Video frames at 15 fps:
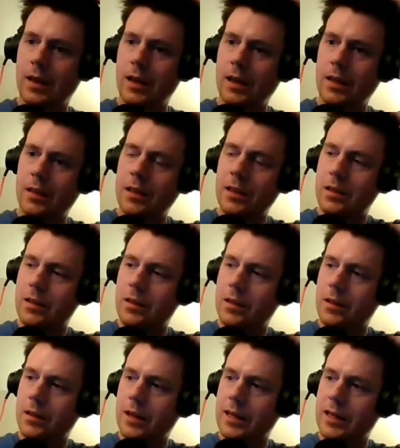
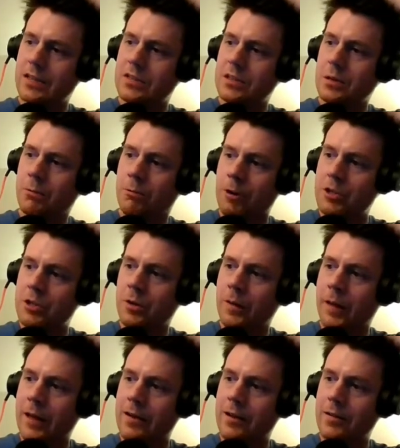the
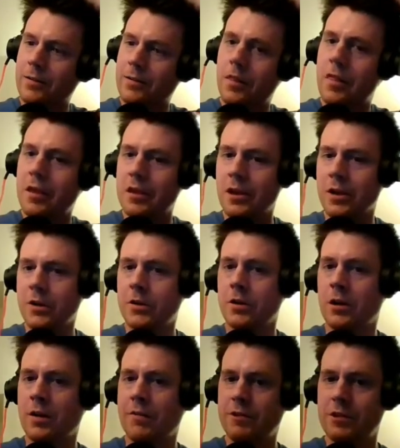original ending, the younger
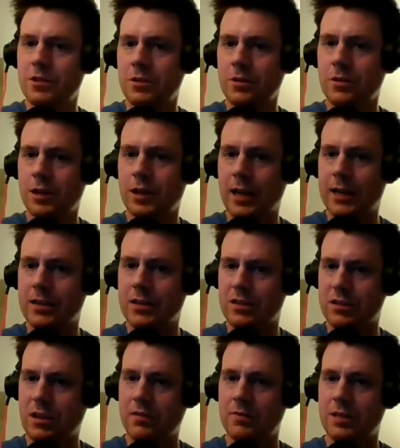officer that kind of
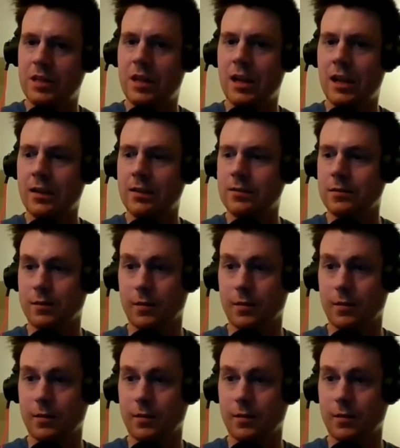saves the day,